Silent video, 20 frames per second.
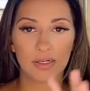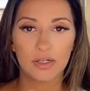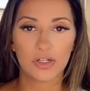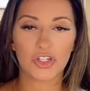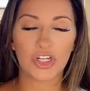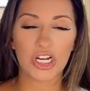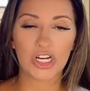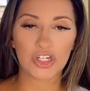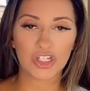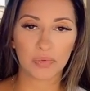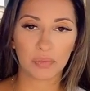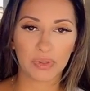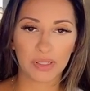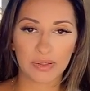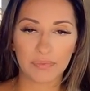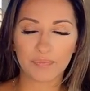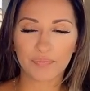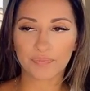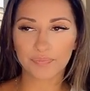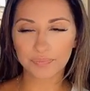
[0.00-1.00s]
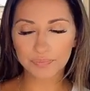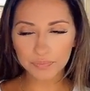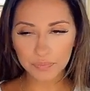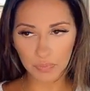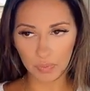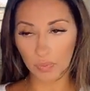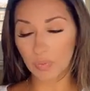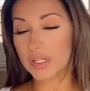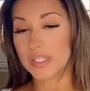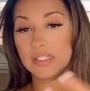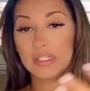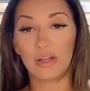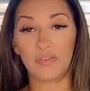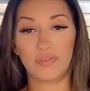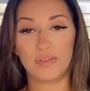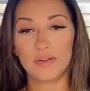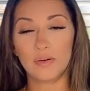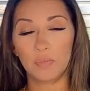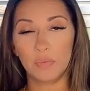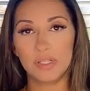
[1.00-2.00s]
interchangeably with
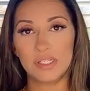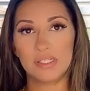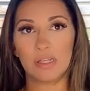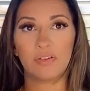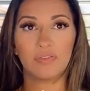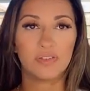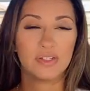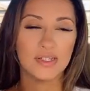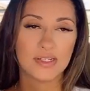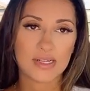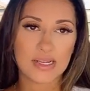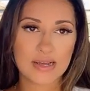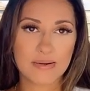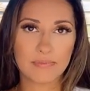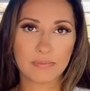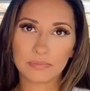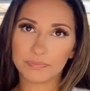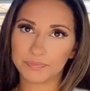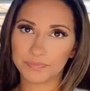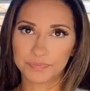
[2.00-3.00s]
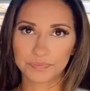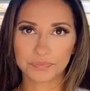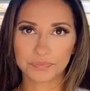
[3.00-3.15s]
self-esteem,